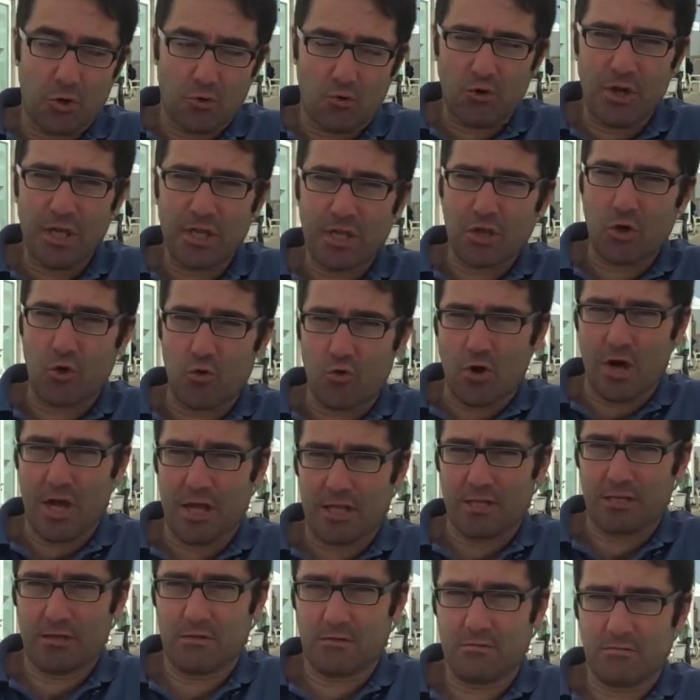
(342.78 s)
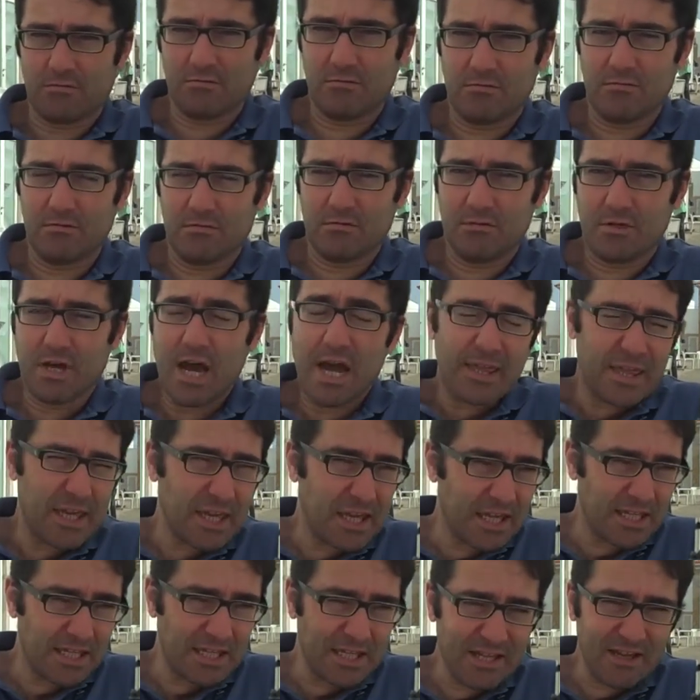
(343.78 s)
The Risco Red. I
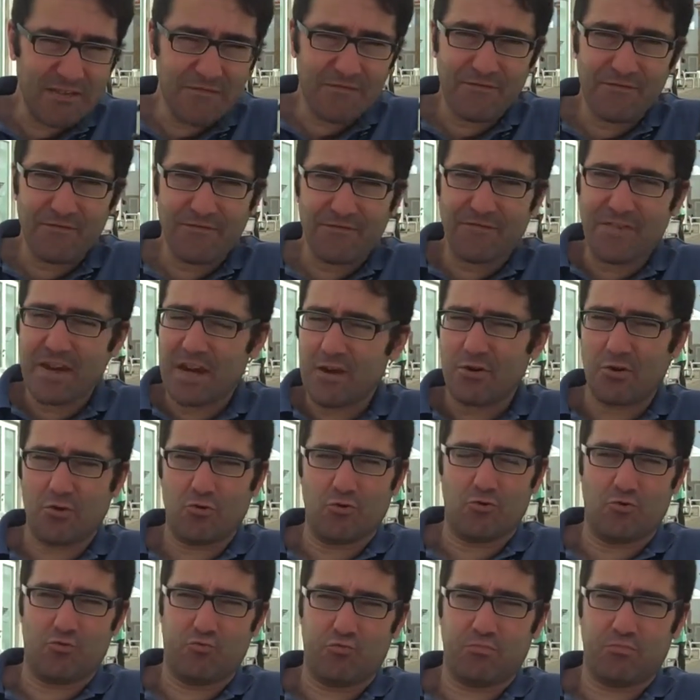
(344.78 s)
think it's very good